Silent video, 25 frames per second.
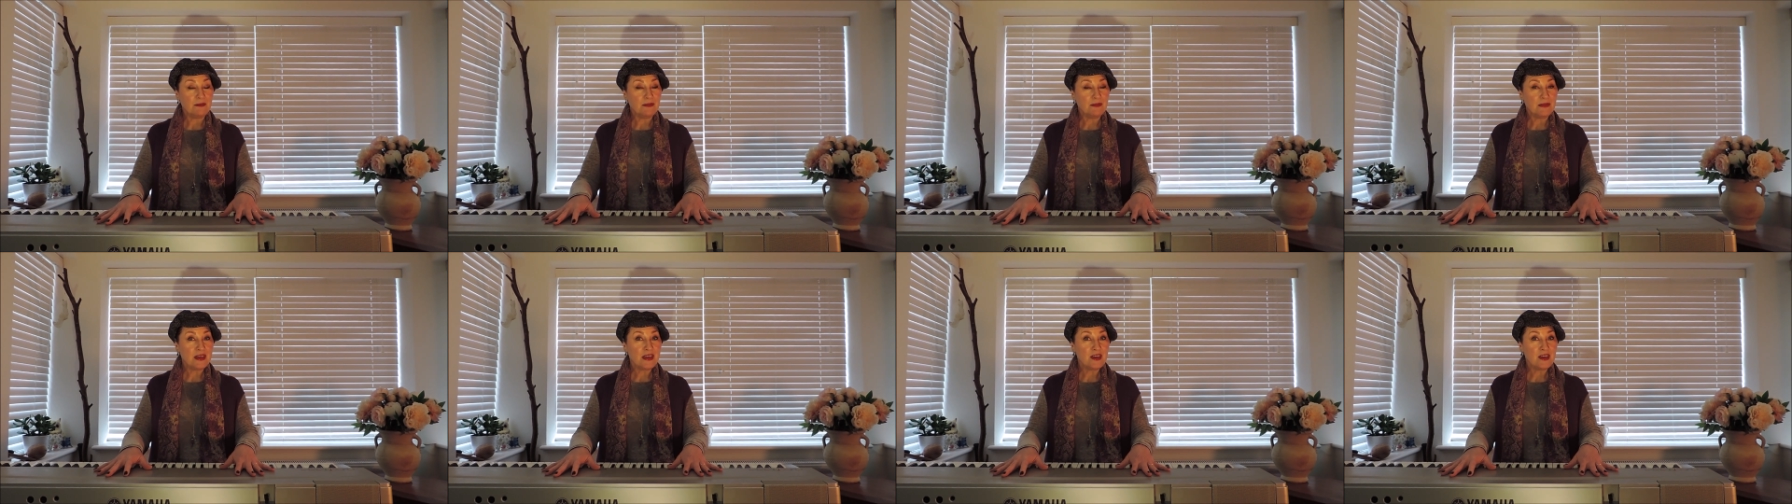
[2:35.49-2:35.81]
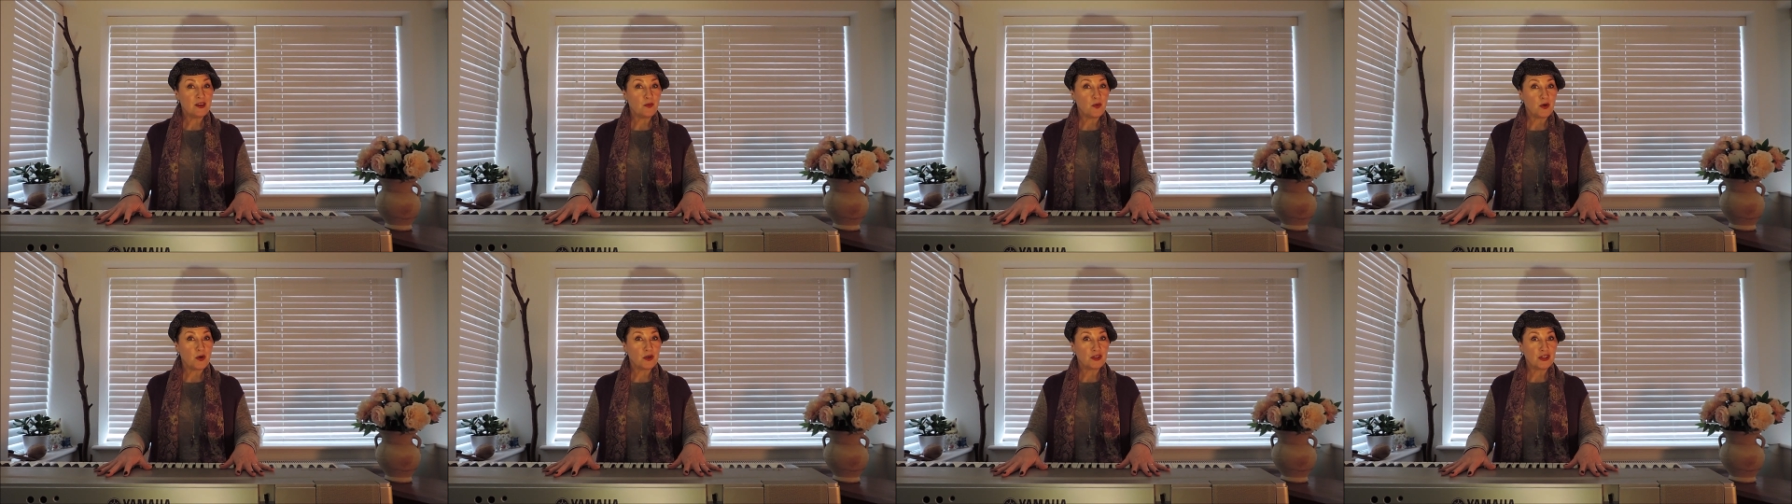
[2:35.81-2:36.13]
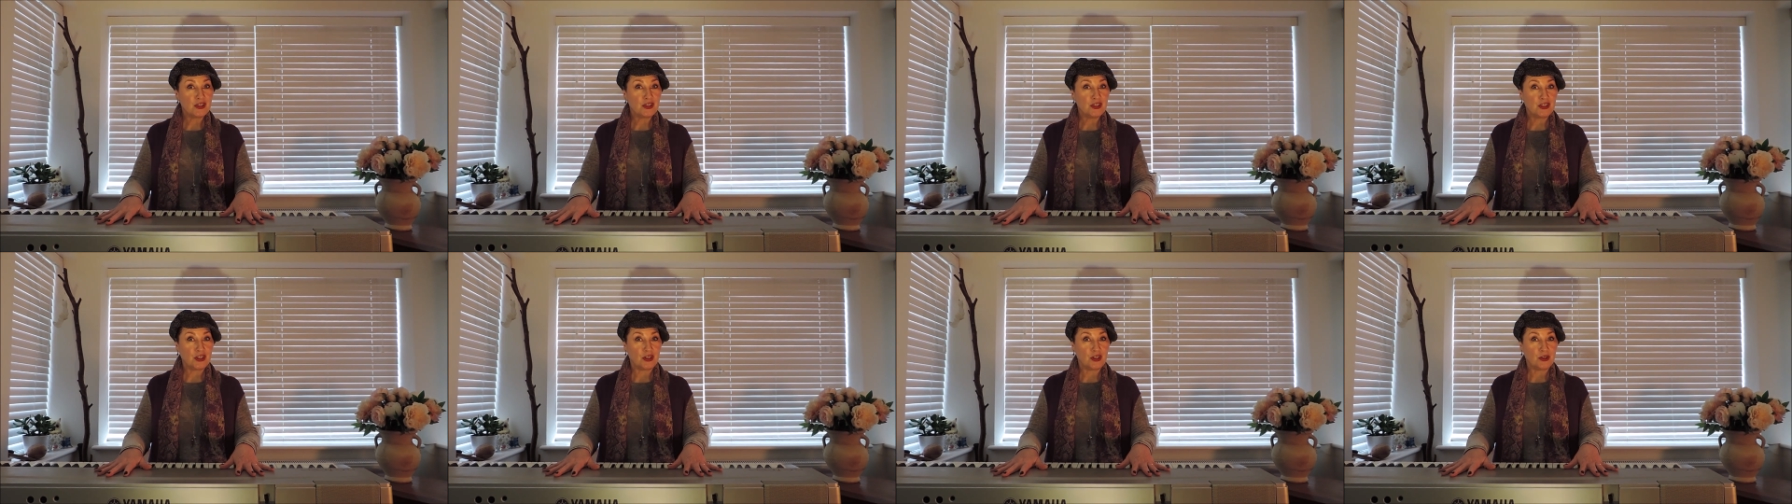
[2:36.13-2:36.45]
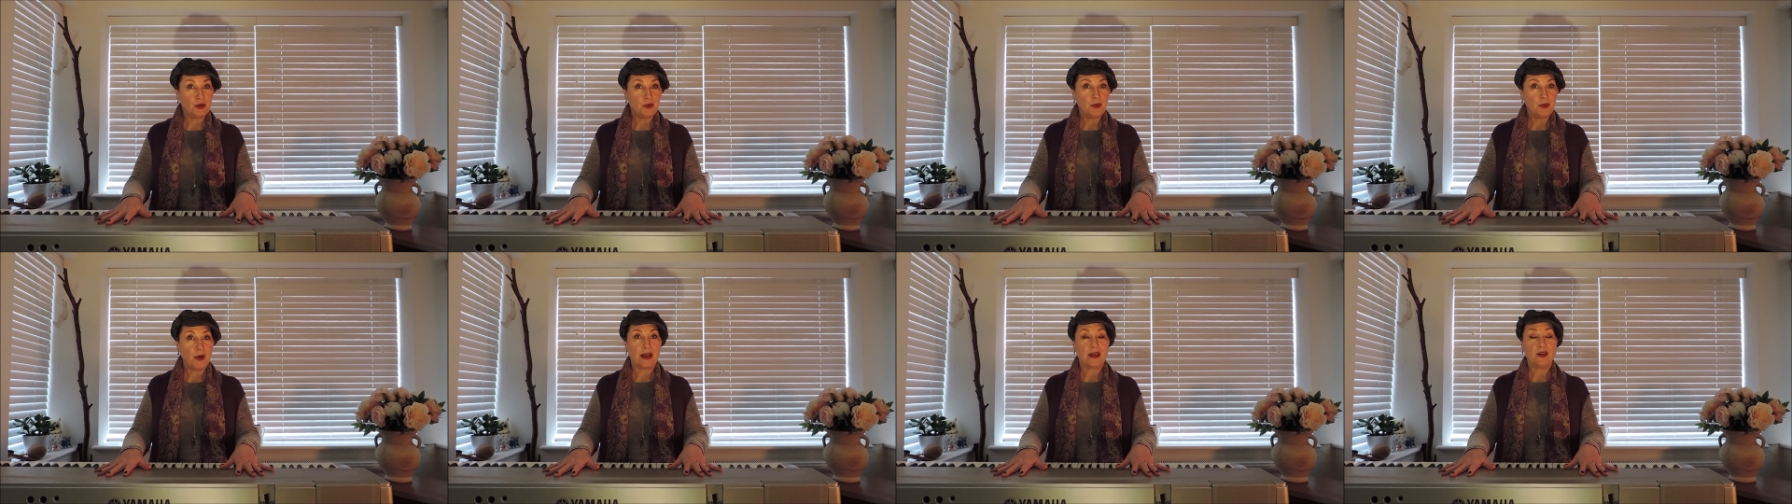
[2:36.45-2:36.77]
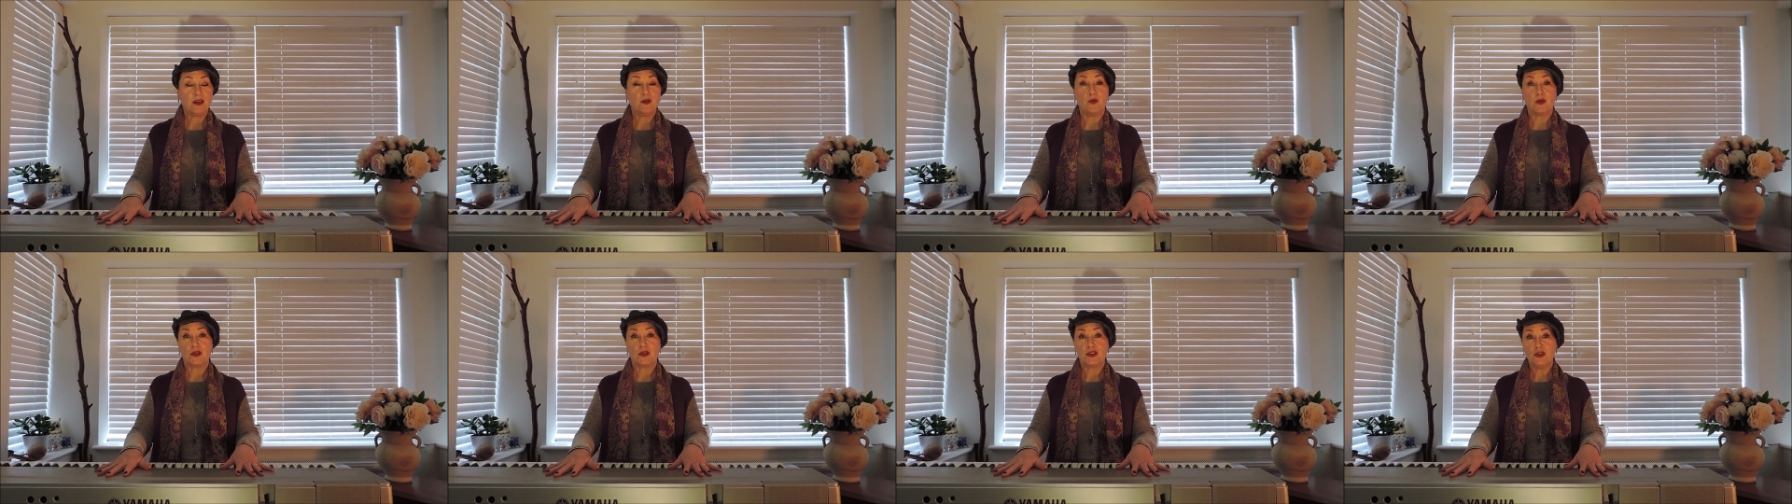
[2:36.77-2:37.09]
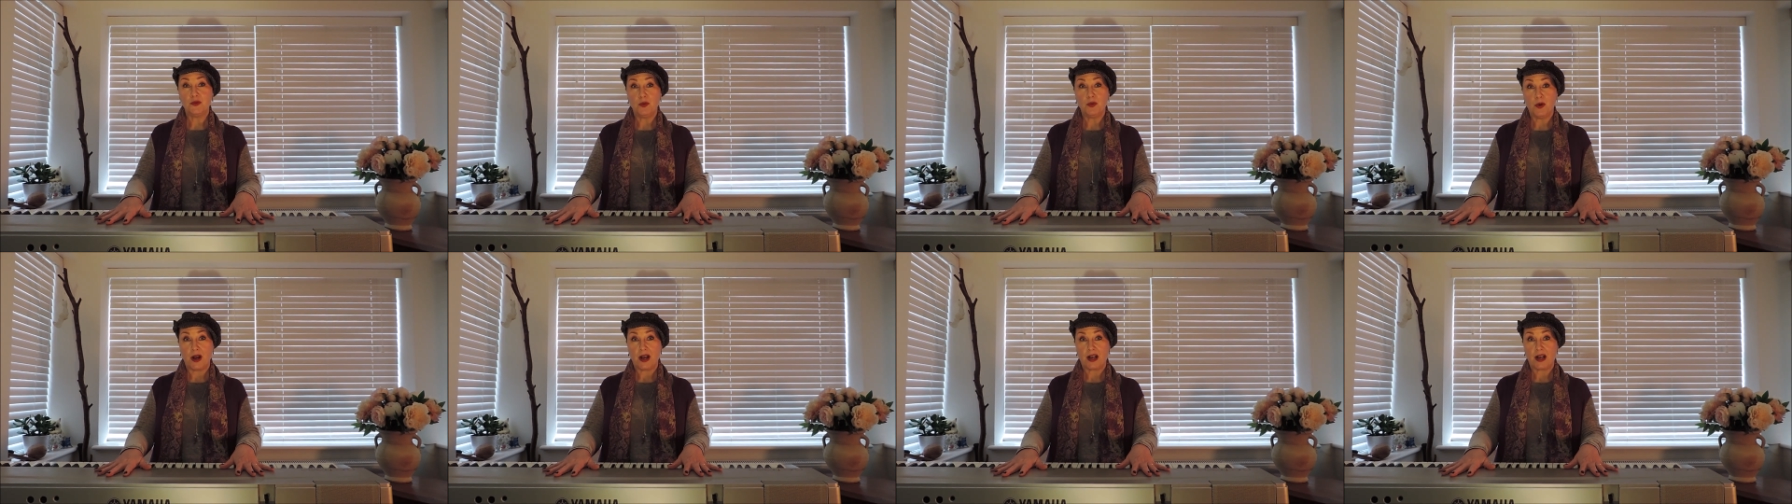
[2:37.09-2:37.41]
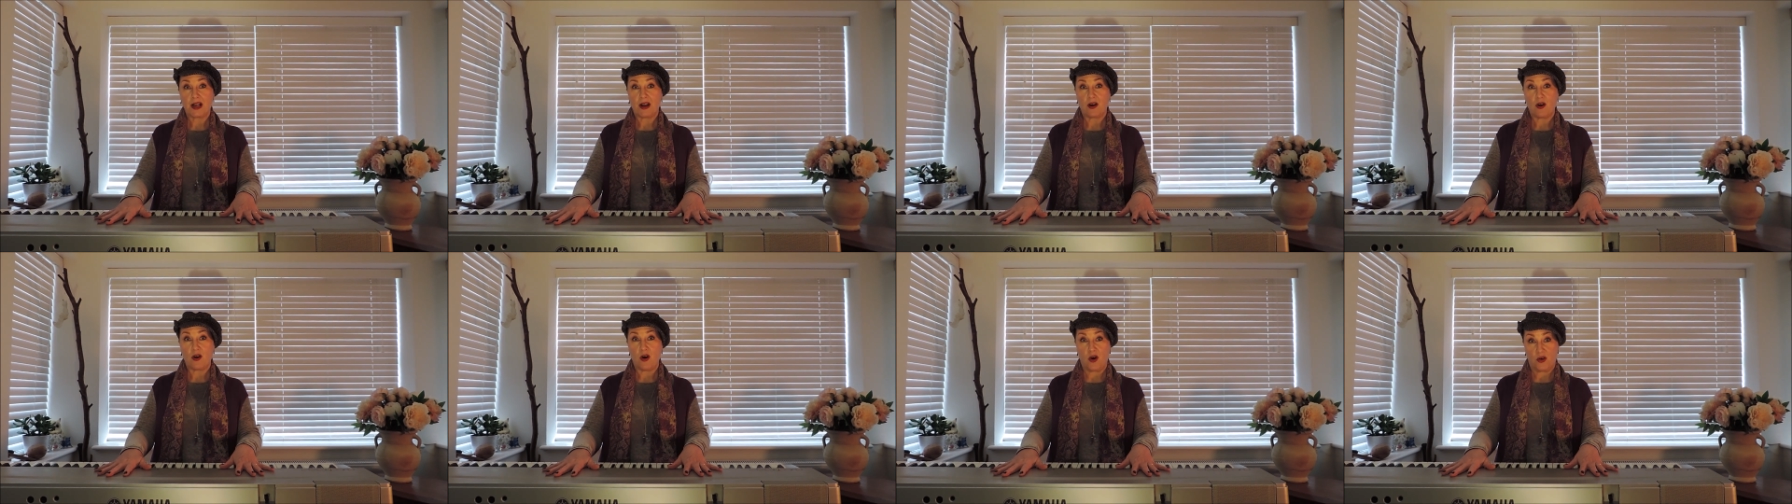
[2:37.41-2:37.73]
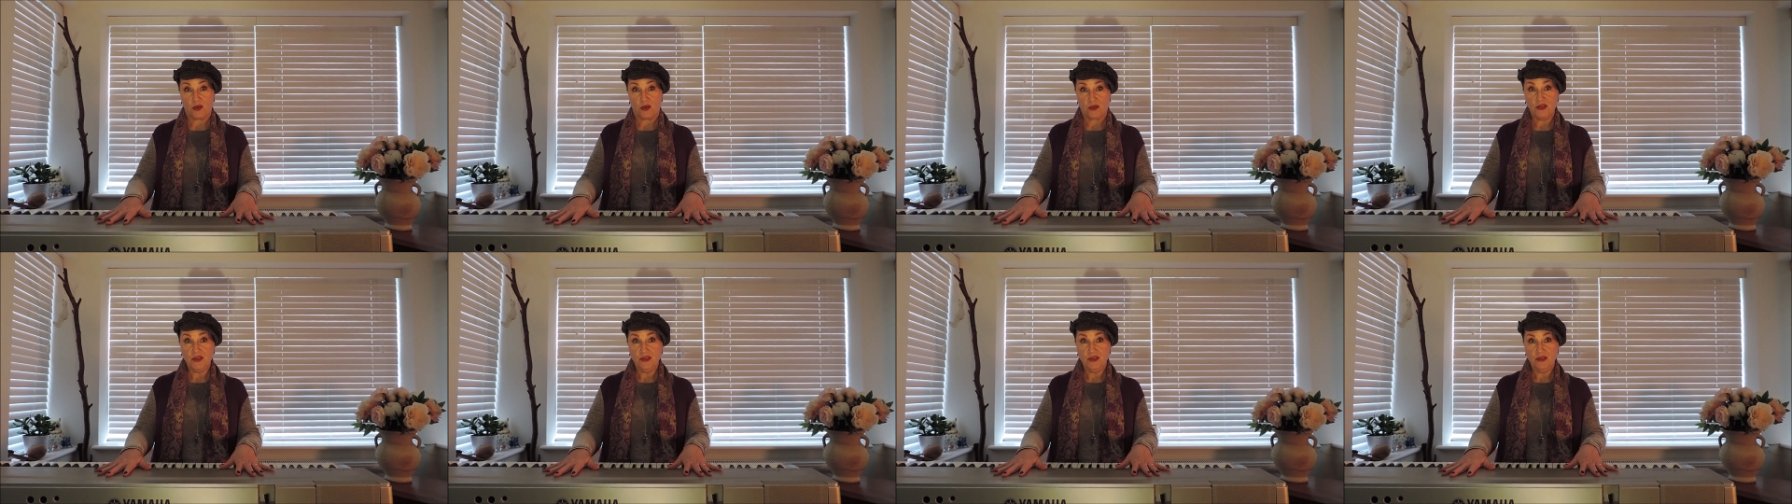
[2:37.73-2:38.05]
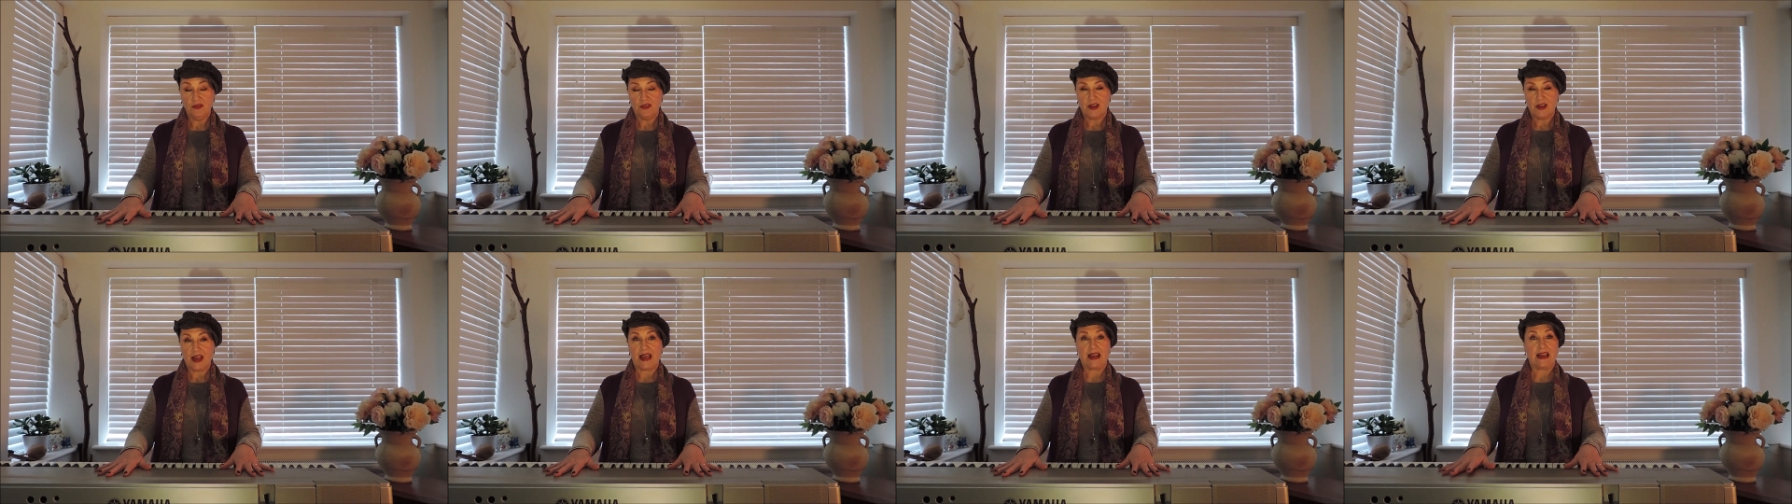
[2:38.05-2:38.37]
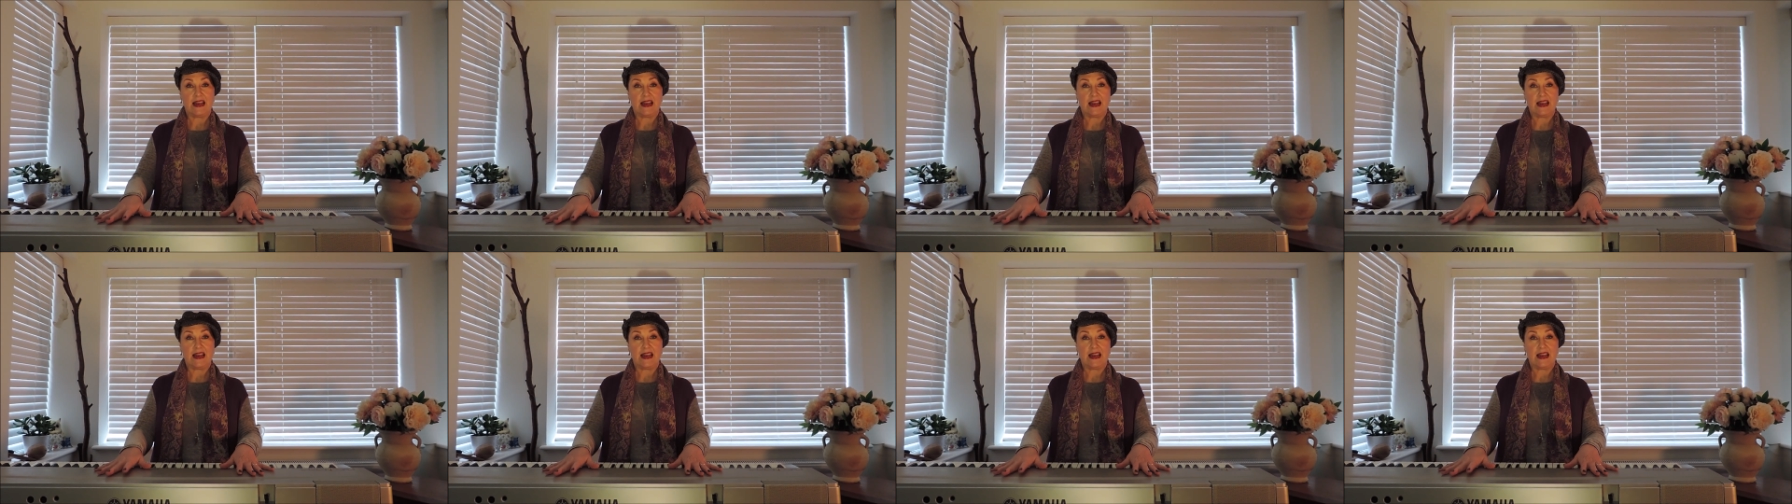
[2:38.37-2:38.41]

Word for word: something you want to do and you want to work on,